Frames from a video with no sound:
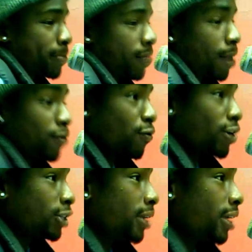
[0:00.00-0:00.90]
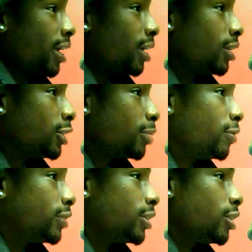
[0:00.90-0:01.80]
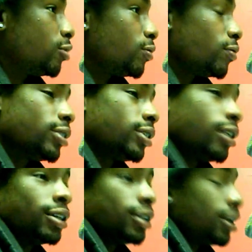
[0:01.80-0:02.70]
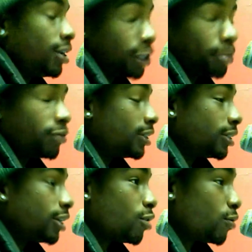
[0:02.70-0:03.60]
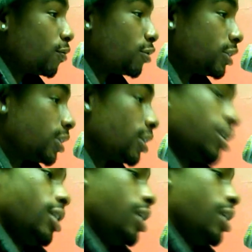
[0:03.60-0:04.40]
I'm a freshman here at Elizabeth City State University.